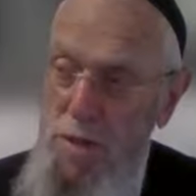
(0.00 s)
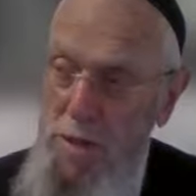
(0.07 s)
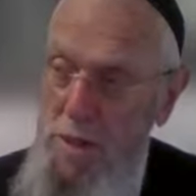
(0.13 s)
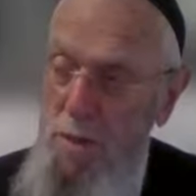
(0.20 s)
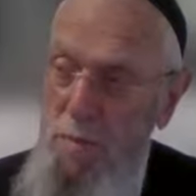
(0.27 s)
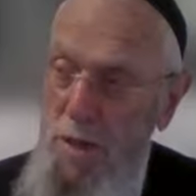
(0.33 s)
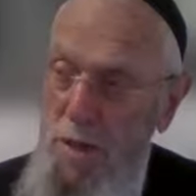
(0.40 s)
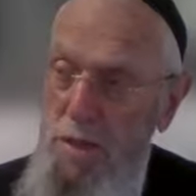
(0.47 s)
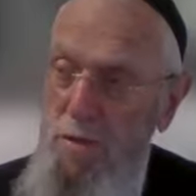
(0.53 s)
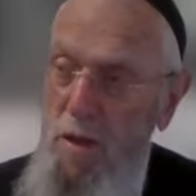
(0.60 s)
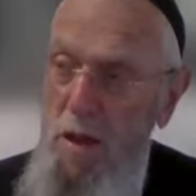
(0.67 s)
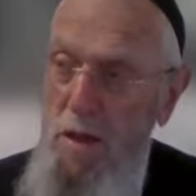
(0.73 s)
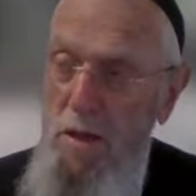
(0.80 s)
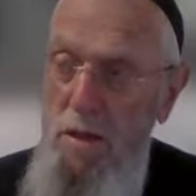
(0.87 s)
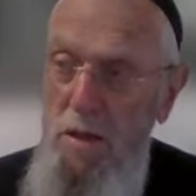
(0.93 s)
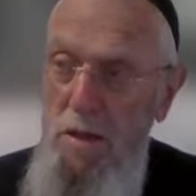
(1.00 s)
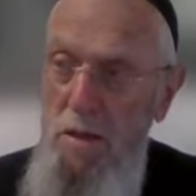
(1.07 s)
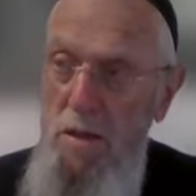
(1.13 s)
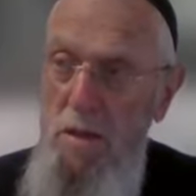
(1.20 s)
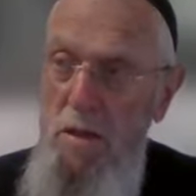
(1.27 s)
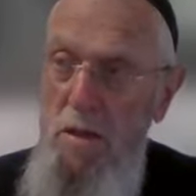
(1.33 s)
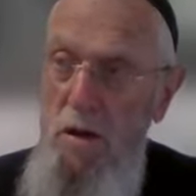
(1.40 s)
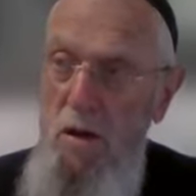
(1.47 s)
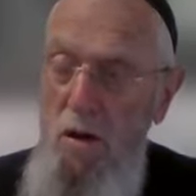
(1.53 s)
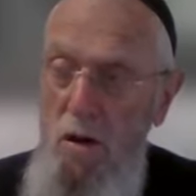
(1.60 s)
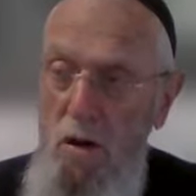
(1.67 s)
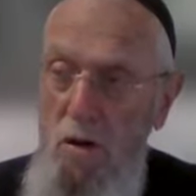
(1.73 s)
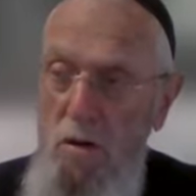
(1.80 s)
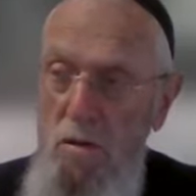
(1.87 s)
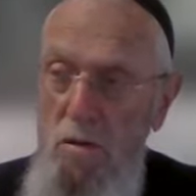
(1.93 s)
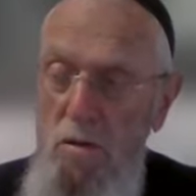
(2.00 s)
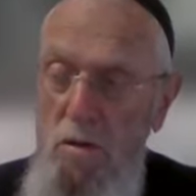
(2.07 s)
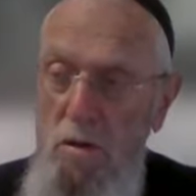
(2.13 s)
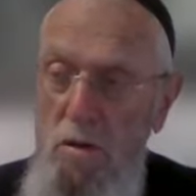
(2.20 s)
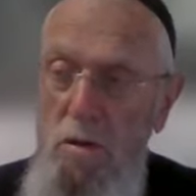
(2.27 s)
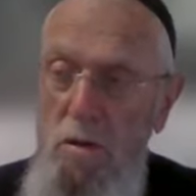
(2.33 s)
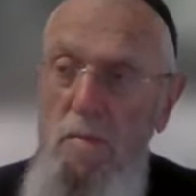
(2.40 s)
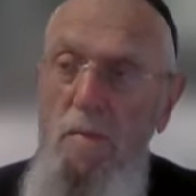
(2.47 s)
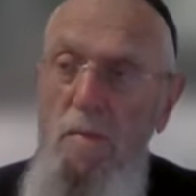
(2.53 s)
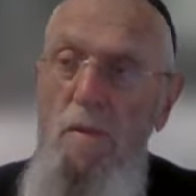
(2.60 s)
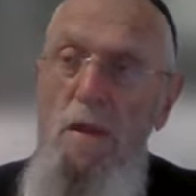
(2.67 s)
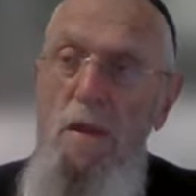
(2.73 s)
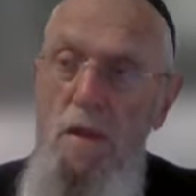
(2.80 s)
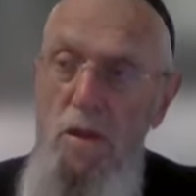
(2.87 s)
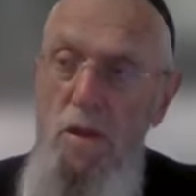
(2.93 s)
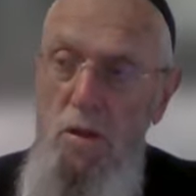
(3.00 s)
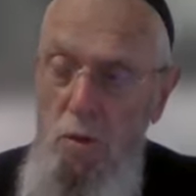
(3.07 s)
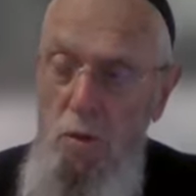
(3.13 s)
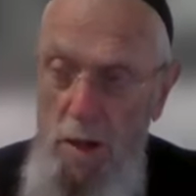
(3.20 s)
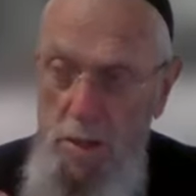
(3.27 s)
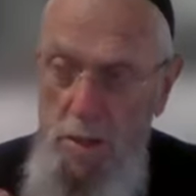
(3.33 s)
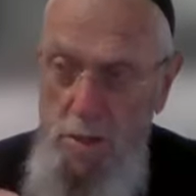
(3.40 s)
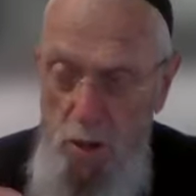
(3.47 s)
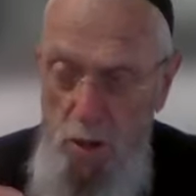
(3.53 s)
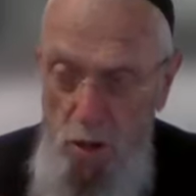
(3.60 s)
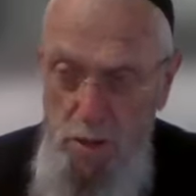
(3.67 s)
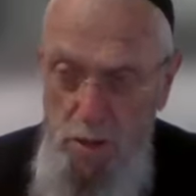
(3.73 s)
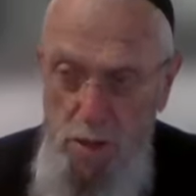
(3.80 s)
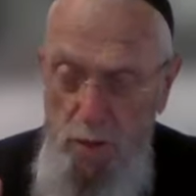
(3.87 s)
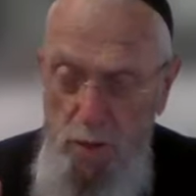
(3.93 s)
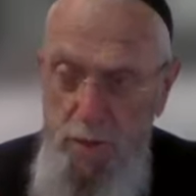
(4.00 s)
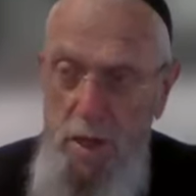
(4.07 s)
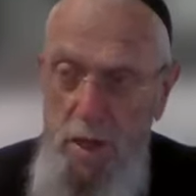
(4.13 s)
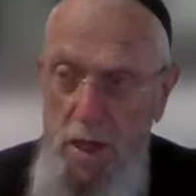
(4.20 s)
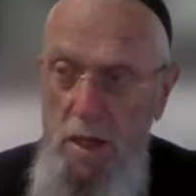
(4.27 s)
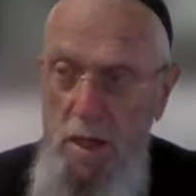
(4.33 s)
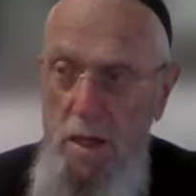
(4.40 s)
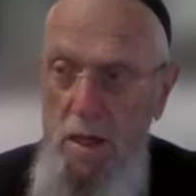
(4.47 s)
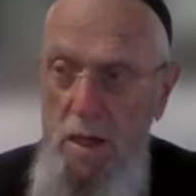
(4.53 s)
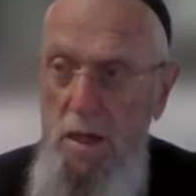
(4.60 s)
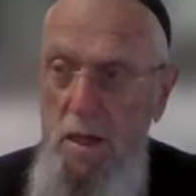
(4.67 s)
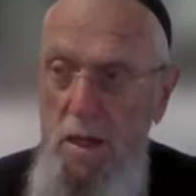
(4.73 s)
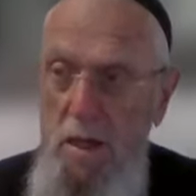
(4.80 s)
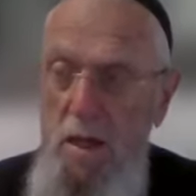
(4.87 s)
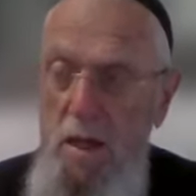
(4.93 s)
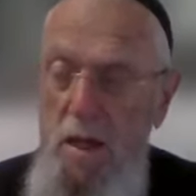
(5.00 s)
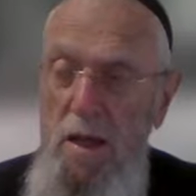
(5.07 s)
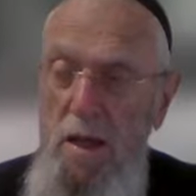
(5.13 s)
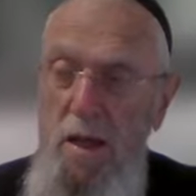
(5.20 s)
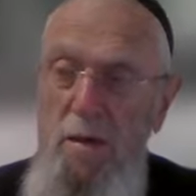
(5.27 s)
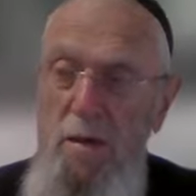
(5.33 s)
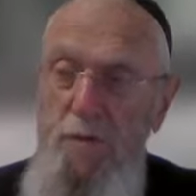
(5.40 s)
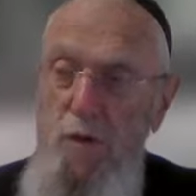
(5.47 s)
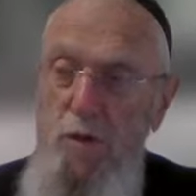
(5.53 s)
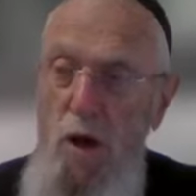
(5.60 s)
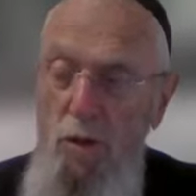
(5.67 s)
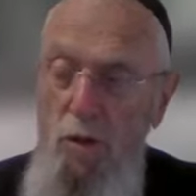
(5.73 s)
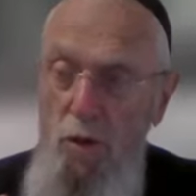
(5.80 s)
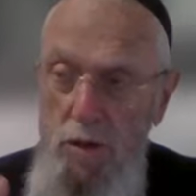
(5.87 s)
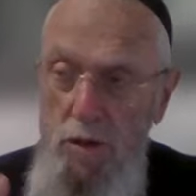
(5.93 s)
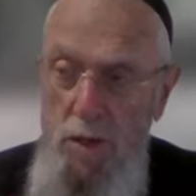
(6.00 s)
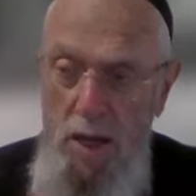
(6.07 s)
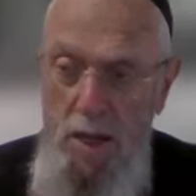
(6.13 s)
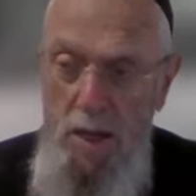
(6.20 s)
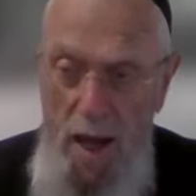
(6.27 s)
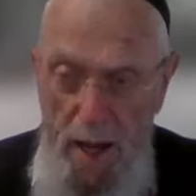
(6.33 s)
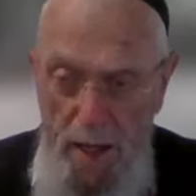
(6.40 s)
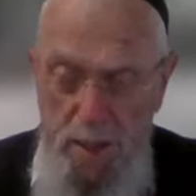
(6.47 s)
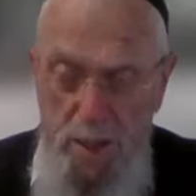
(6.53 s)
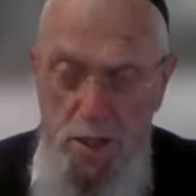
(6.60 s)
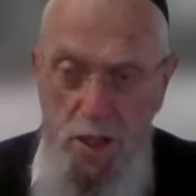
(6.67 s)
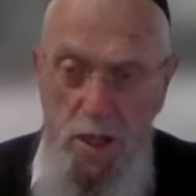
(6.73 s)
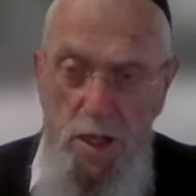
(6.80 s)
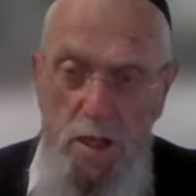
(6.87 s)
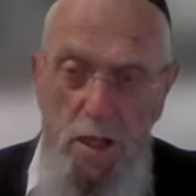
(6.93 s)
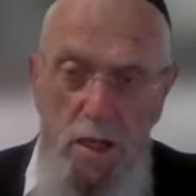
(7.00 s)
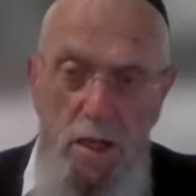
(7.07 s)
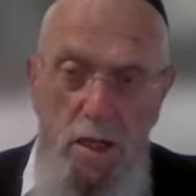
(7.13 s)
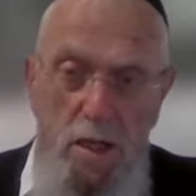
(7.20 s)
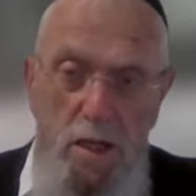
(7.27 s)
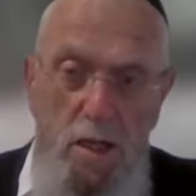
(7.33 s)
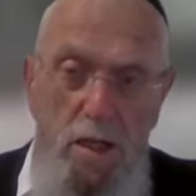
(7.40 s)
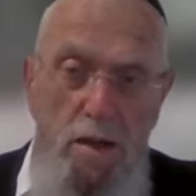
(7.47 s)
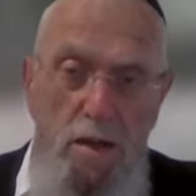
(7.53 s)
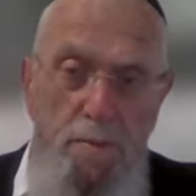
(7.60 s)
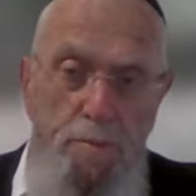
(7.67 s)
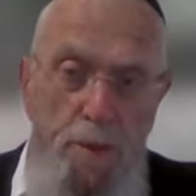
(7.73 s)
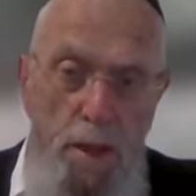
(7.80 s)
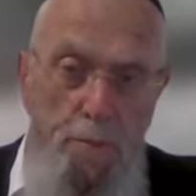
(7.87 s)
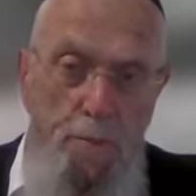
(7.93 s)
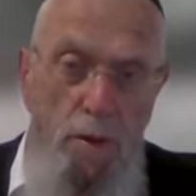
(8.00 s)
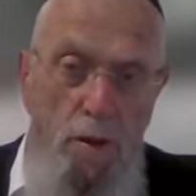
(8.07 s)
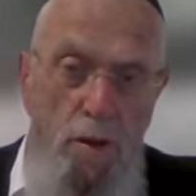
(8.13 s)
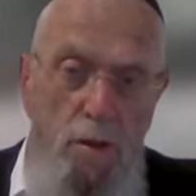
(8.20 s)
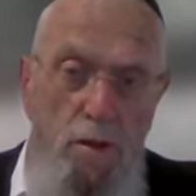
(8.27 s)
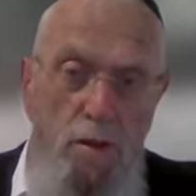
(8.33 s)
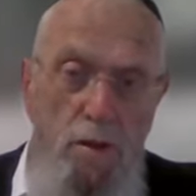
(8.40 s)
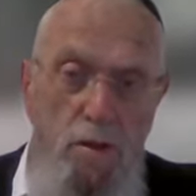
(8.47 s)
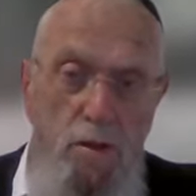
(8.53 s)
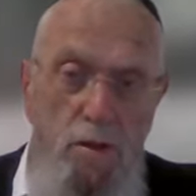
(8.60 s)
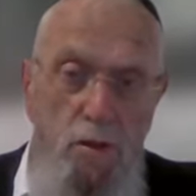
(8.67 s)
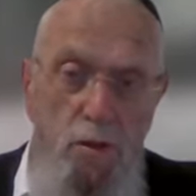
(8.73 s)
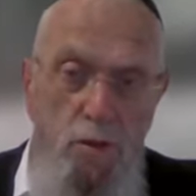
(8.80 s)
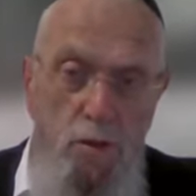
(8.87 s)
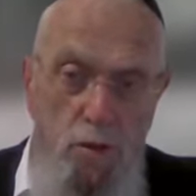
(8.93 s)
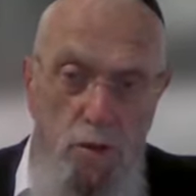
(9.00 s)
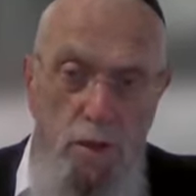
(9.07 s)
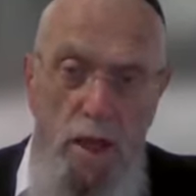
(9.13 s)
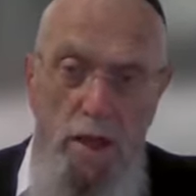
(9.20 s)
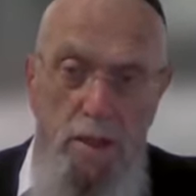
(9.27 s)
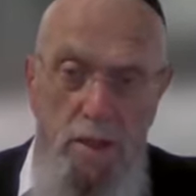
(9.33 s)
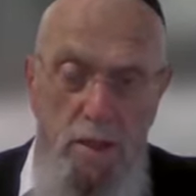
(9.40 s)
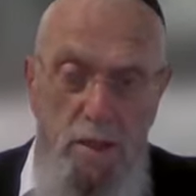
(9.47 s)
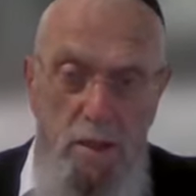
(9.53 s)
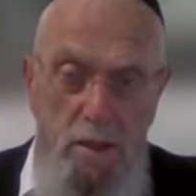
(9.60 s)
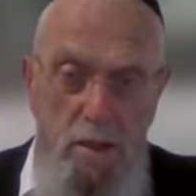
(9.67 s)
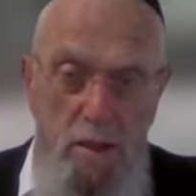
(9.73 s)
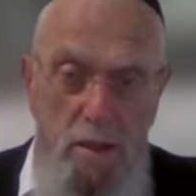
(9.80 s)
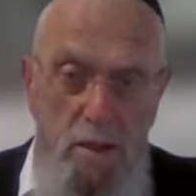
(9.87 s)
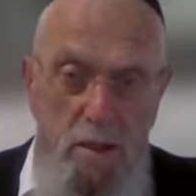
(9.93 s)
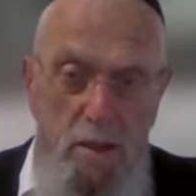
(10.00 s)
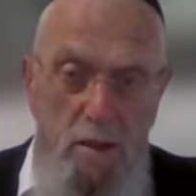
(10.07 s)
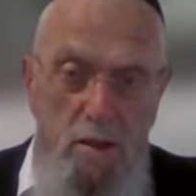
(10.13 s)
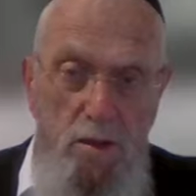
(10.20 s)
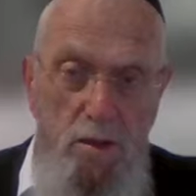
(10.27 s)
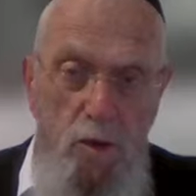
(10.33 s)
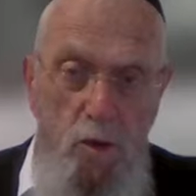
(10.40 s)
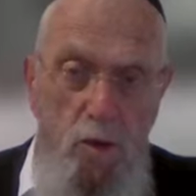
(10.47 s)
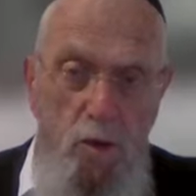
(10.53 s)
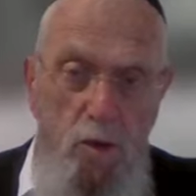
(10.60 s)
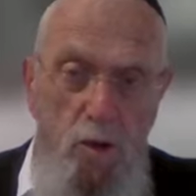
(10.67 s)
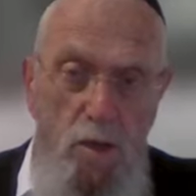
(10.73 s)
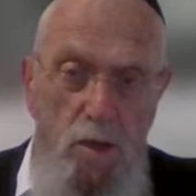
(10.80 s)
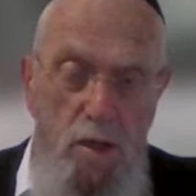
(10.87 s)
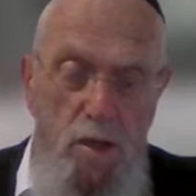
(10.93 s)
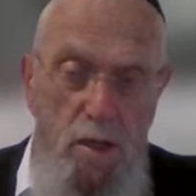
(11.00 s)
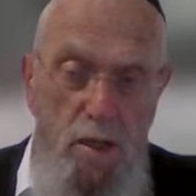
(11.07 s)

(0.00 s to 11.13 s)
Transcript: it's a mitzvah, or you must also think if you are not encouraging people to do that, to